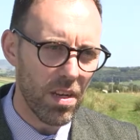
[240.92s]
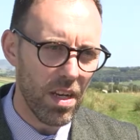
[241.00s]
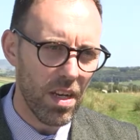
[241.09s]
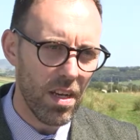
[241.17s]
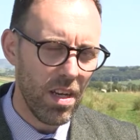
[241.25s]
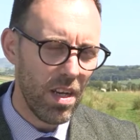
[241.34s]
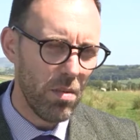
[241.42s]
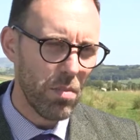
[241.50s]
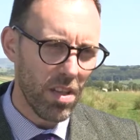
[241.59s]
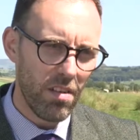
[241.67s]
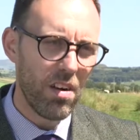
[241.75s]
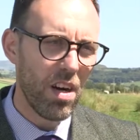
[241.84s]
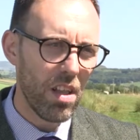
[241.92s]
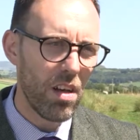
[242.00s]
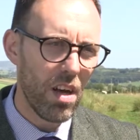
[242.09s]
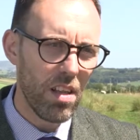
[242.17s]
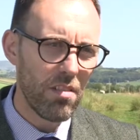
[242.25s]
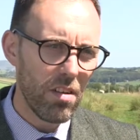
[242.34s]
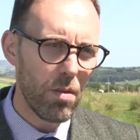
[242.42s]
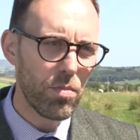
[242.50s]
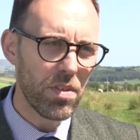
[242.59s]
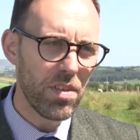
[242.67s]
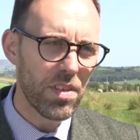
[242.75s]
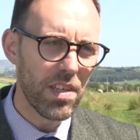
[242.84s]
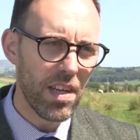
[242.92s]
there. But there are other options,